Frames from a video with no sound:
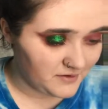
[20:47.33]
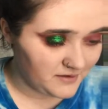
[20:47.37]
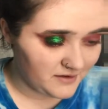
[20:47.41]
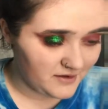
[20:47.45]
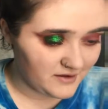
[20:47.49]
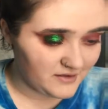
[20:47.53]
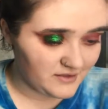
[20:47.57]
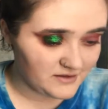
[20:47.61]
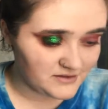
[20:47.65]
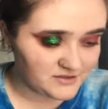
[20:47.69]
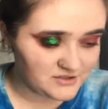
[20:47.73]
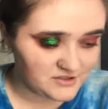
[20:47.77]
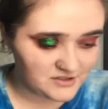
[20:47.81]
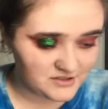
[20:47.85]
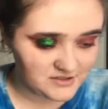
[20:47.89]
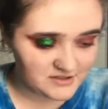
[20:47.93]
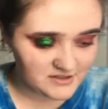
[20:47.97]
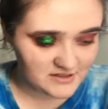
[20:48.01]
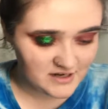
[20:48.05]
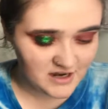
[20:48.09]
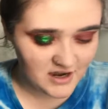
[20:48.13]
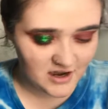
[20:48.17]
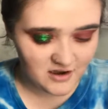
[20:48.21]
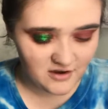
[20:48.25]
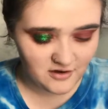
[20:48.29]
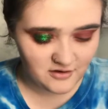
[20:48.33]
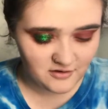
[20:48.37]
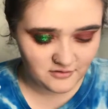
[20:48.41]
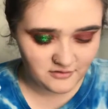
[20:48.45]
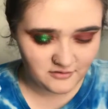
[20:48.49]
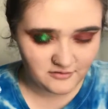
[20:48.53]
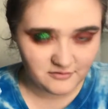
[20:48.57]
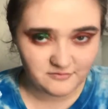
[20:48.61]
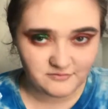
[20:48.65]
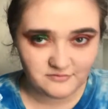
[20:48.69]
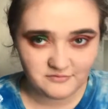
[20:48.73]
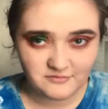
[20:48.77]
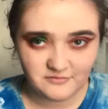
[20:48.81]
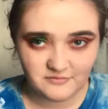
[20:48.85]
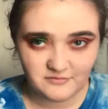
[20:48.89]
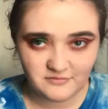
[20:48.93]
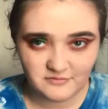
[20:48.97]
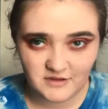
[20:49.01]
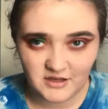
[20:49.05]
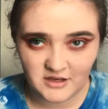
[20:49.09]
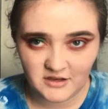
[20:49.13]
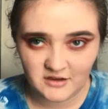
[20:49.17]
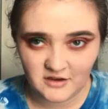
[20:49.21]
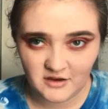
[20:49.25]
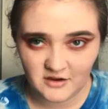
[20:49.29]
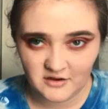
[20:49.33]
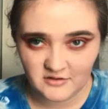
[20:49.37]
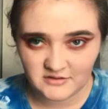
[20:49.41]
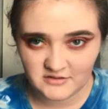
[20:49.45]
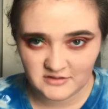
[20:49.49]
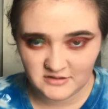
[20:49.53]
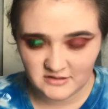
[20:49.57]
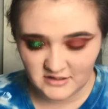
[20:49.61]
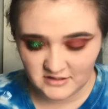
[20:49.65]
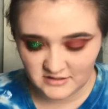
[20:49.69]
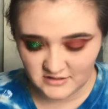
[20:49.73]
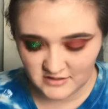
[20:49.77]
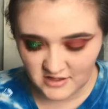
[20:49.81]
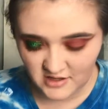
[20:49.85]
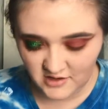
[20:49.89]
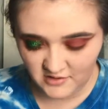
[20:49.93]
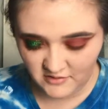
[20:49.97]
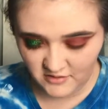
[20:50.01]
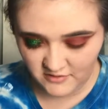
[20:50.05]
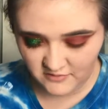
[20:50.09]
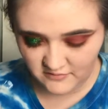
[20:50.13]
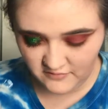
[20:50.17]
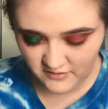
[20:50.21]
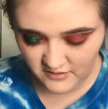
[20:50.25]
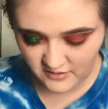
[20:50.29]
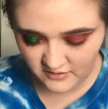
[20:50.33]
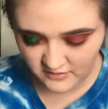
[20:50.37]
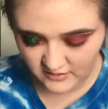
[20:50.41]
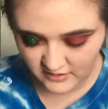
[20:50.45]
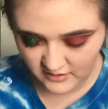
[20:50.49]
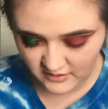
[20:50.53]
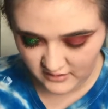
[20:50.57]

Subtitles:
But, like, that's just how it goes, and that's how I feel.